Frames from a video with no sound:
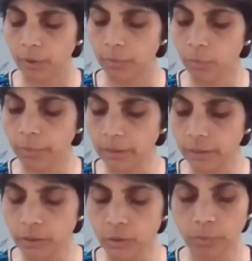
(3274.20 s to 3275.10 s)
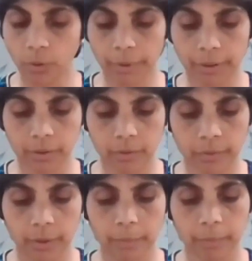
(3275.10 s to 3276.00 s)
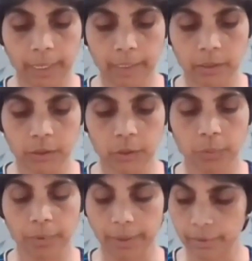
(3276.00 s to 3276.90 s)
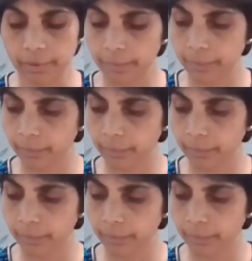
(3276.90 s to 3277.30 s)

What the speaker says: From moment to moment, from breath to breath.